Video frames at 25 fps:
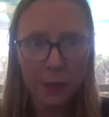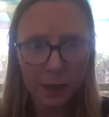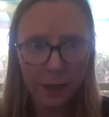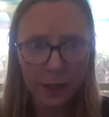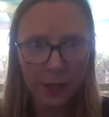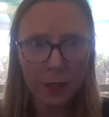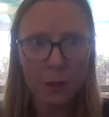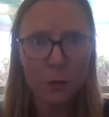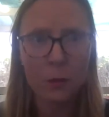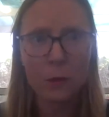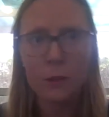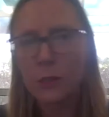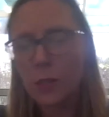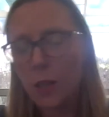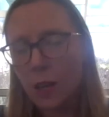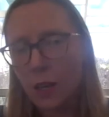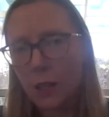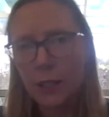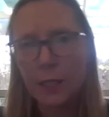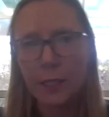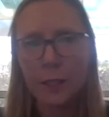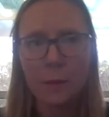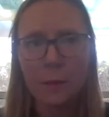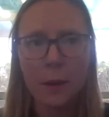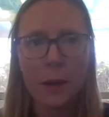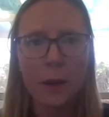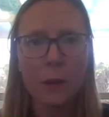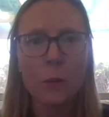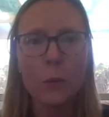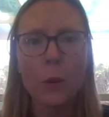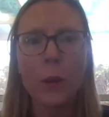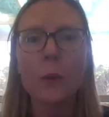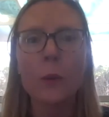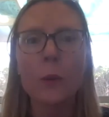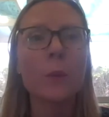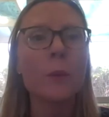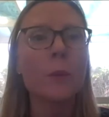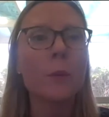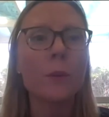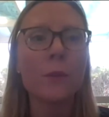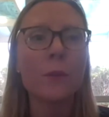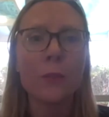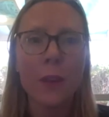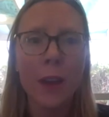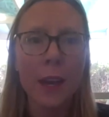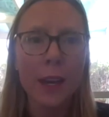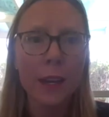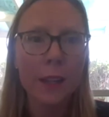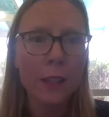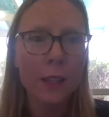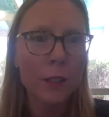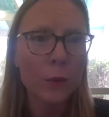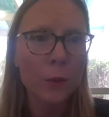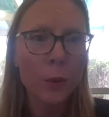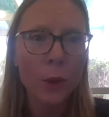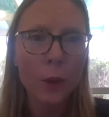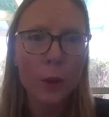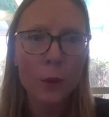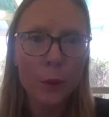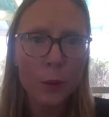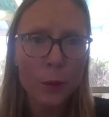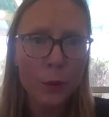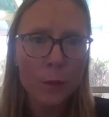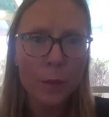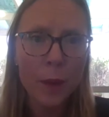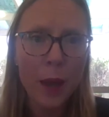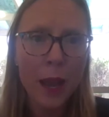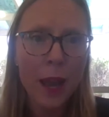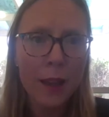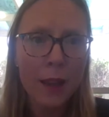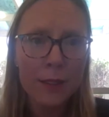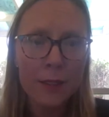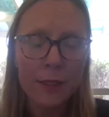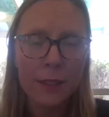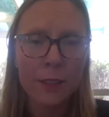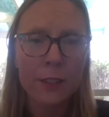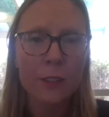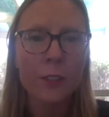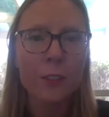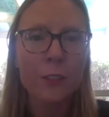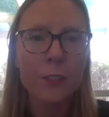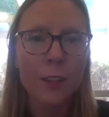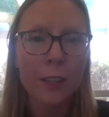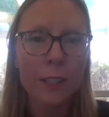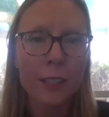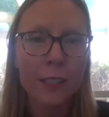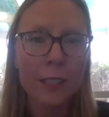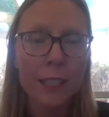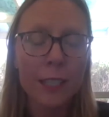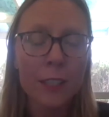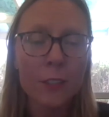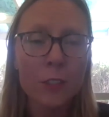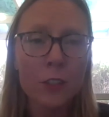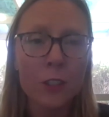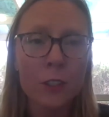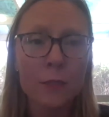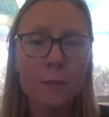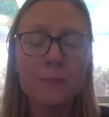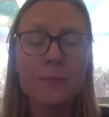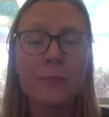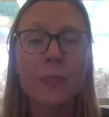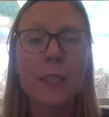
they were talking about where we would fail and where we would pass on our accreditation.